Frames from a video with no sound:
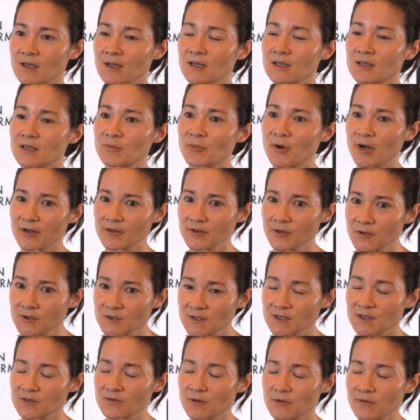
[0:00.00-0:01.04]
The
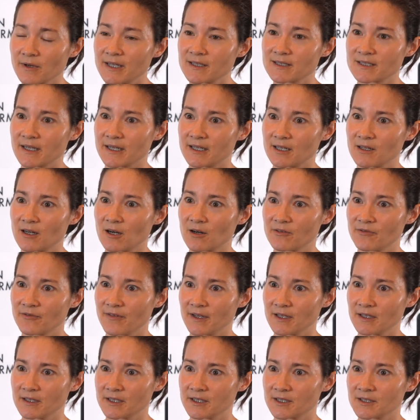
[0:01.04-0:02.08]
prognosis for right-sided heart
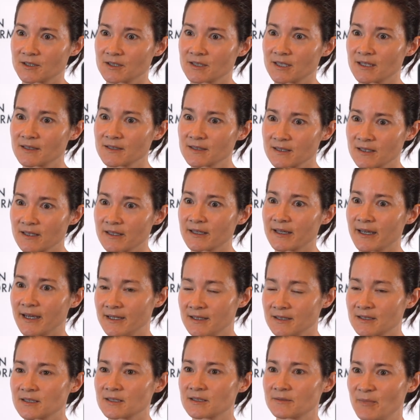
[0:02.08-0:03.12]
failure does
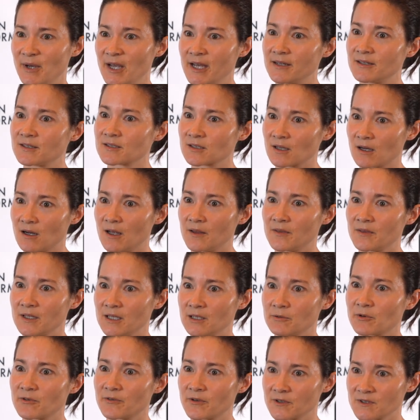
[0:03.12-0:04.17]
again depend on the
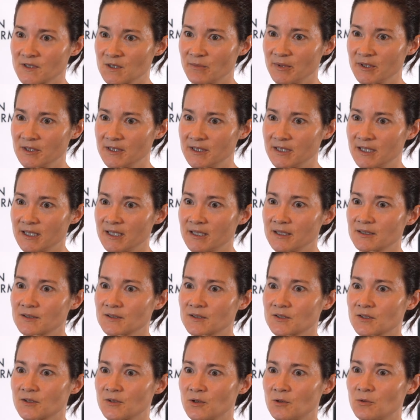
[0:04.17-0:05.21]
reversibility.
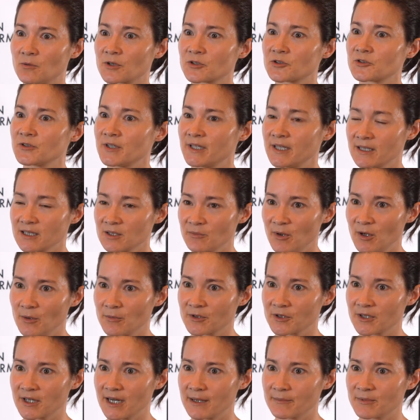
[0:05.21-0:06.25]
So we're treating the
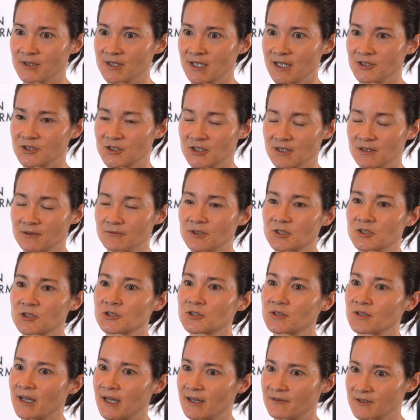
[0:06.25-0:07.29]
pulmonary hypertension, which
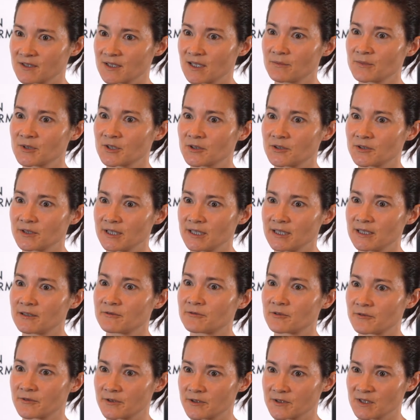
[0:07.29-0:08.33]
should have some degree of
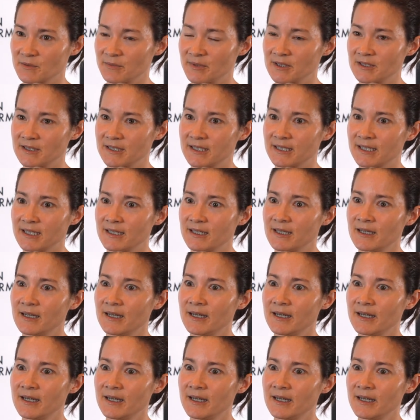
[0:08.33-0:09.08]
reversibility,